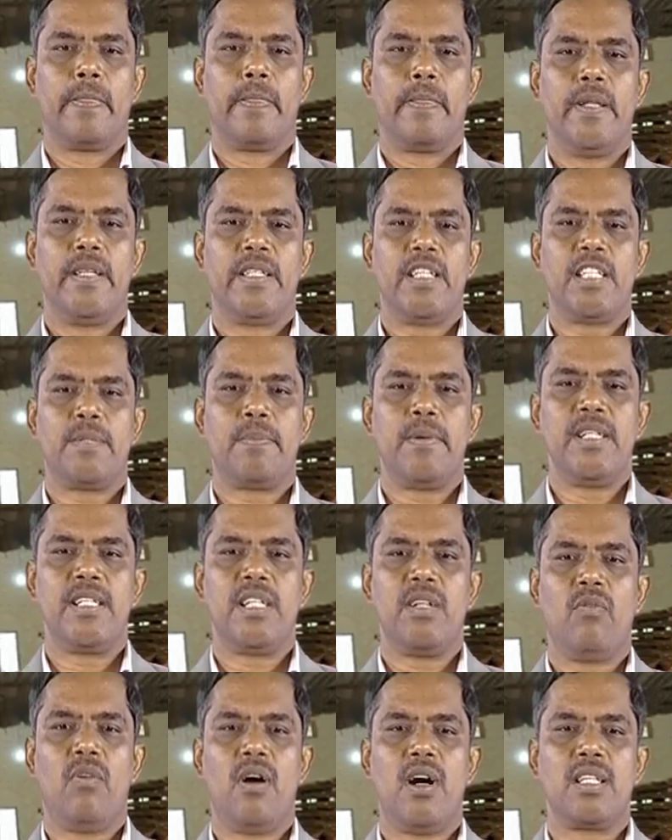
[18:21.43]
The
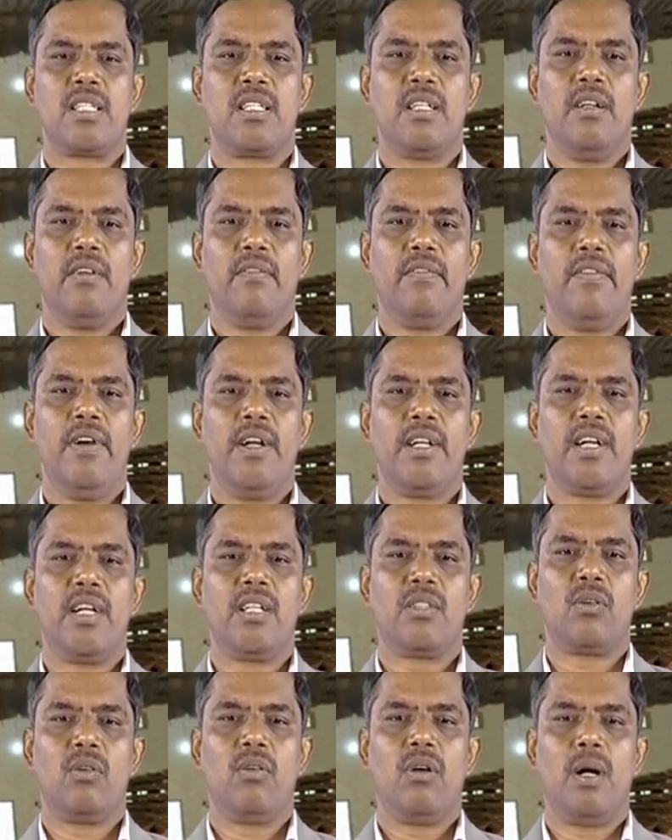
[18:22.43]
suspension was
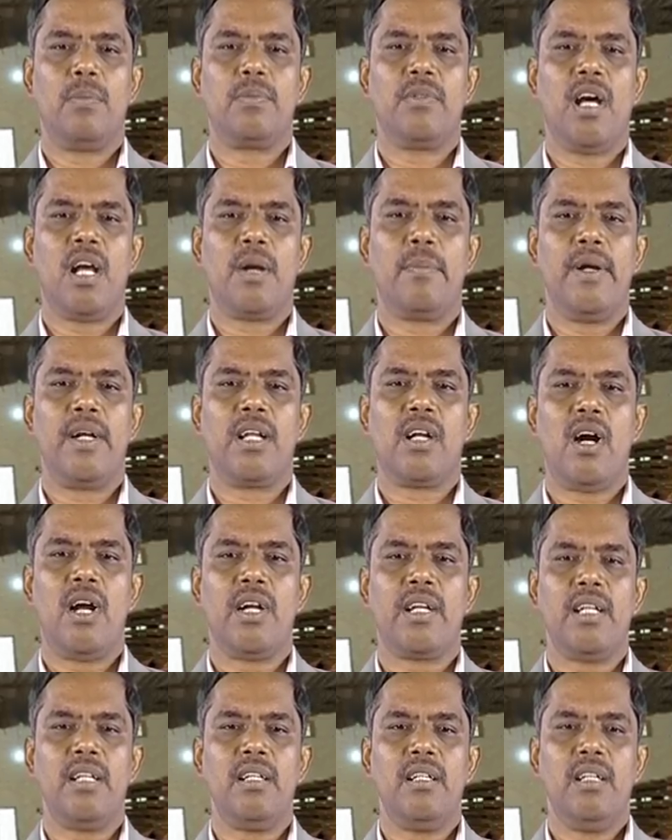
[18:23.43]
filtered through absorbent
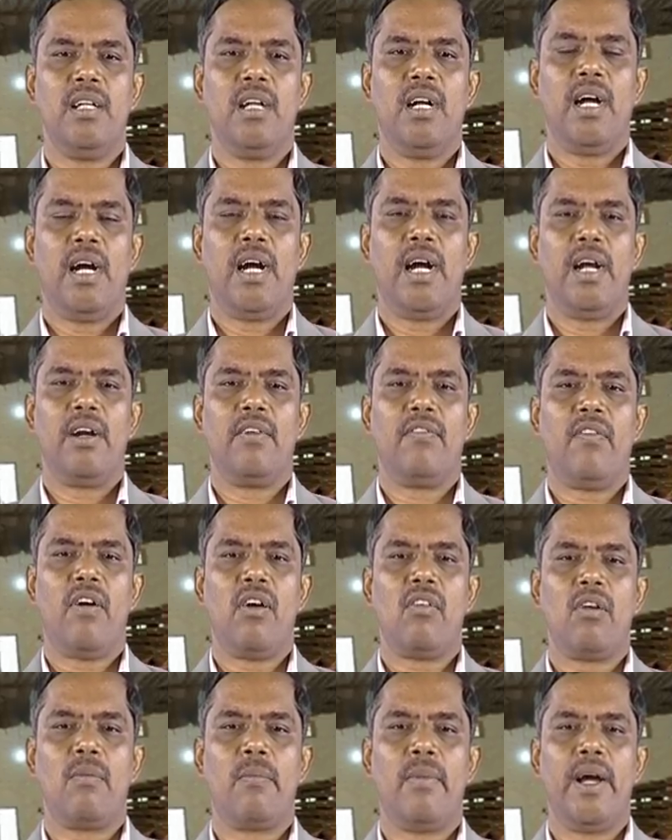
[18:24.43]
cotton and
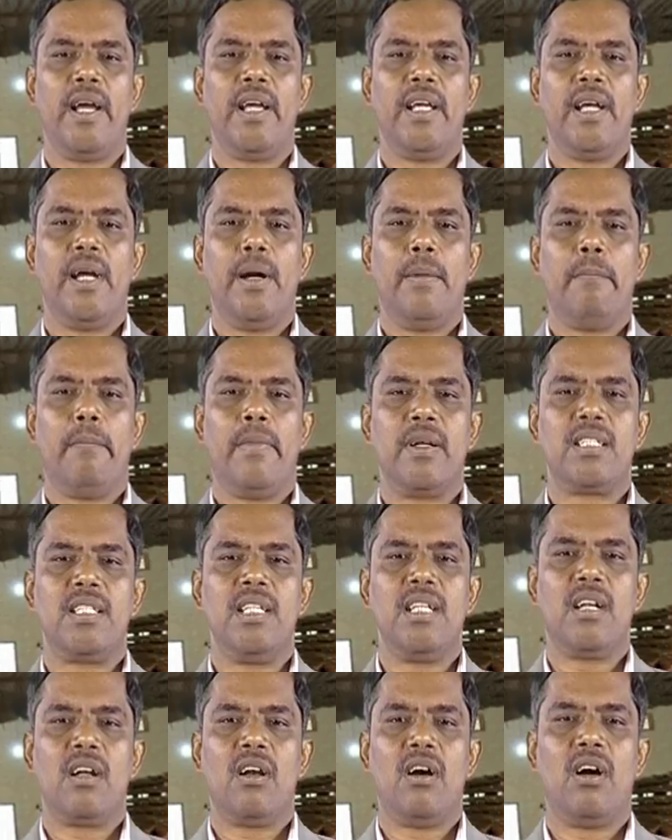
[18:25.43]
followed by
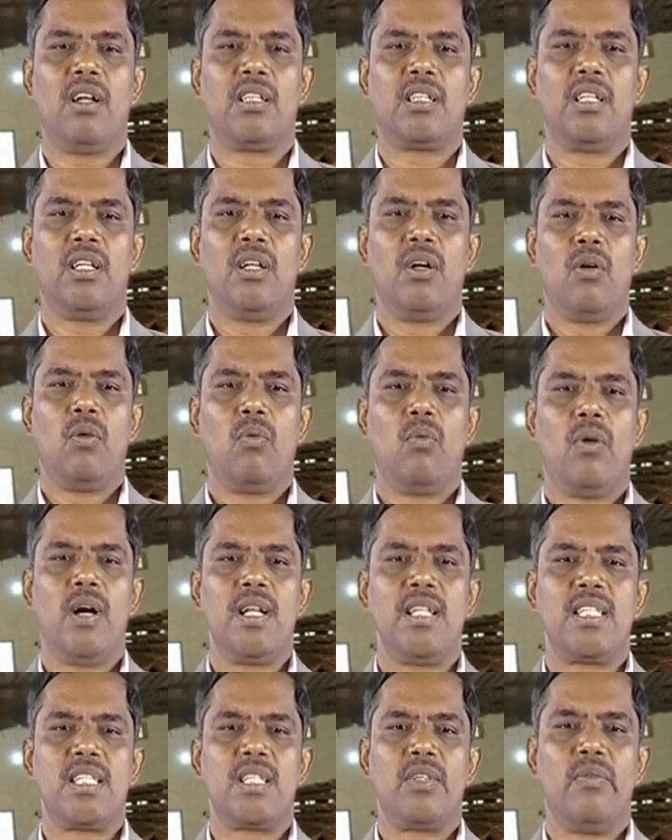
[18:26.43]
muslin cloth
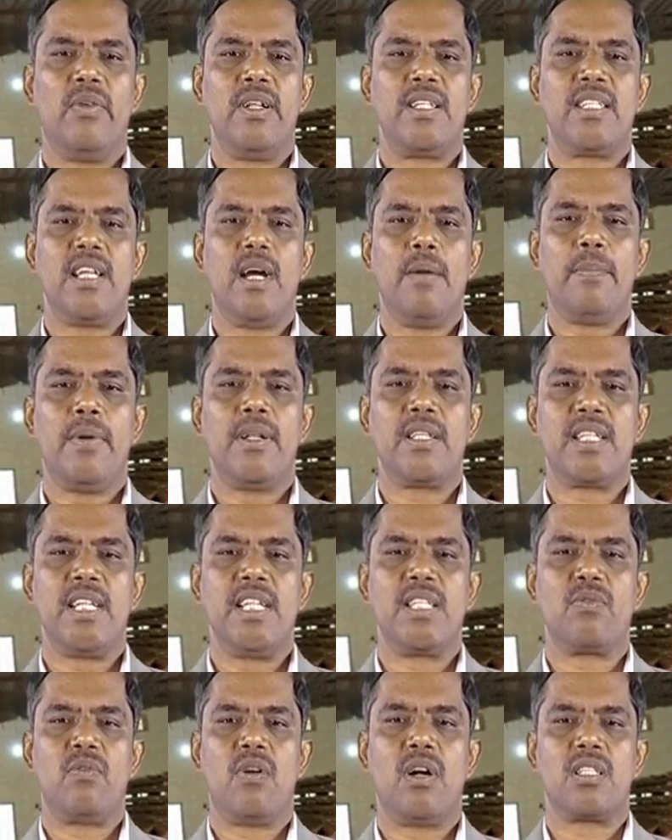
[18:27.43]
once when sample
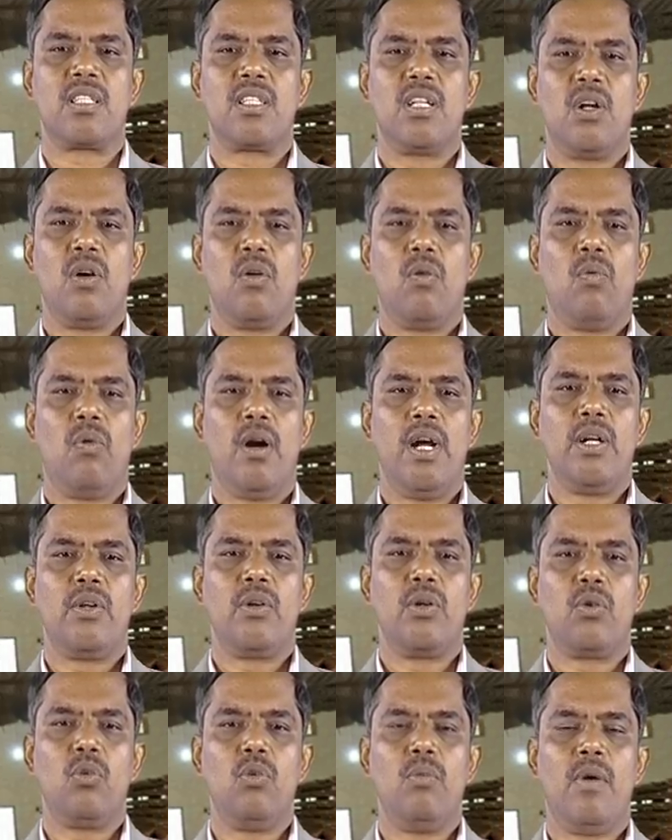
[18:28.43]
size was 1 to
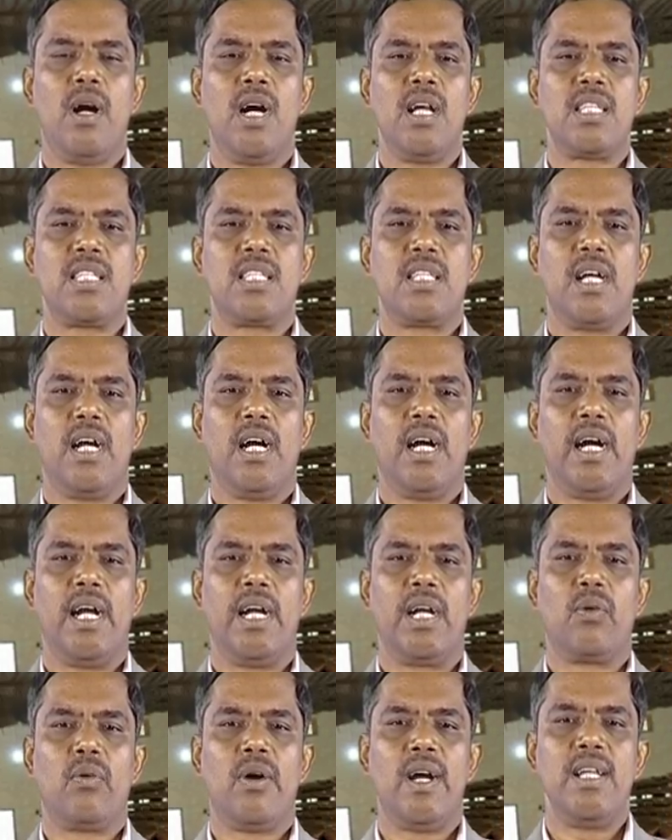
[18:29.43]
2 mass
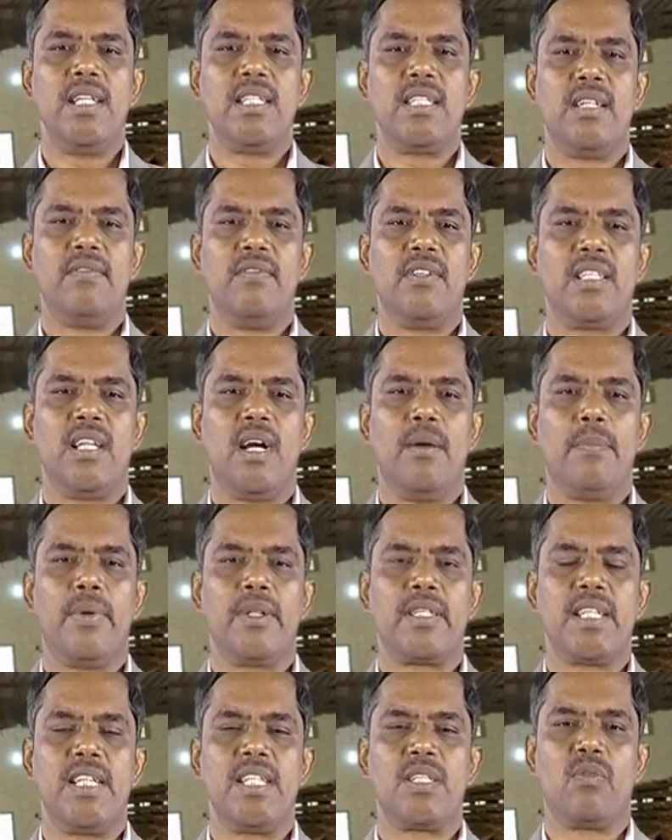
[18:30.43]
and twice if the sample
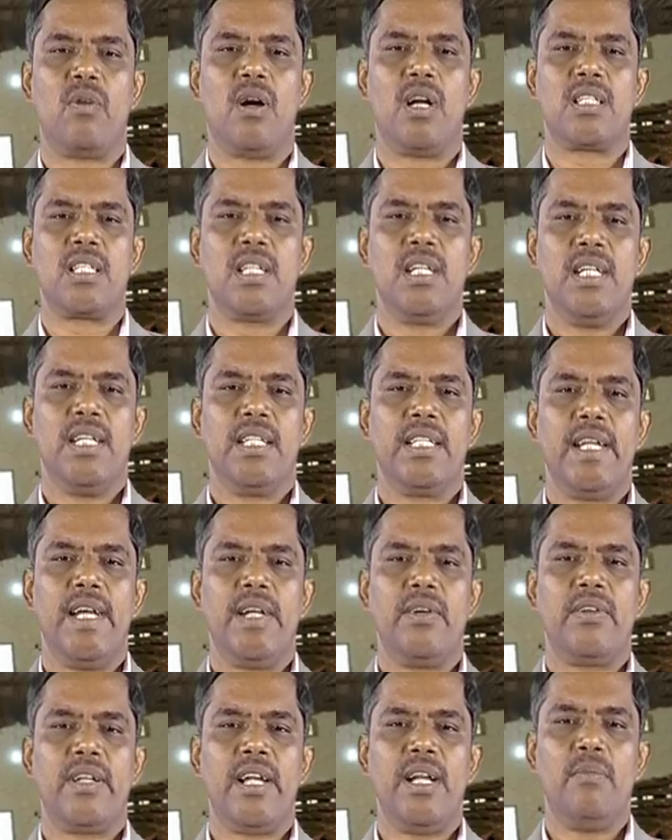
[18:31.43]
size was 3
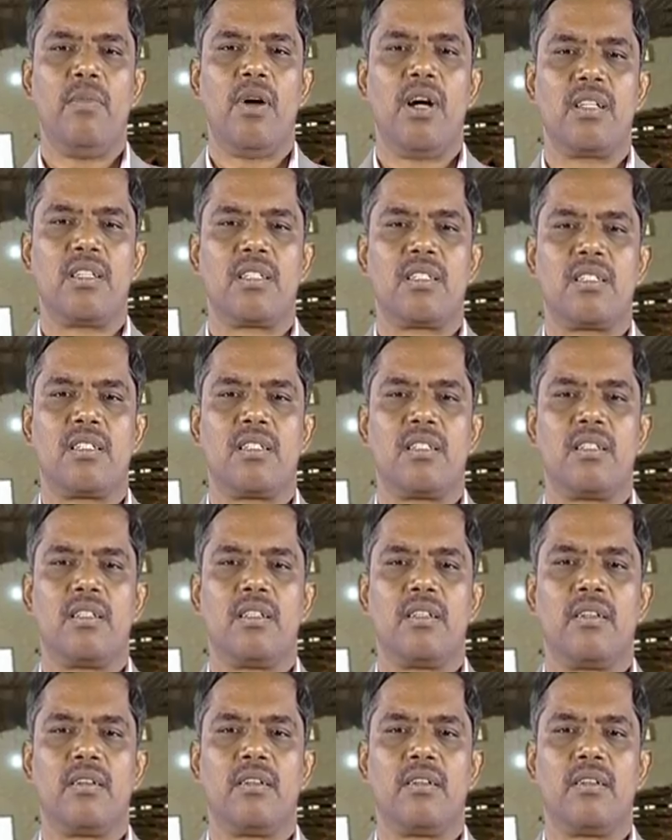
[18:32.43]
to 10 moths.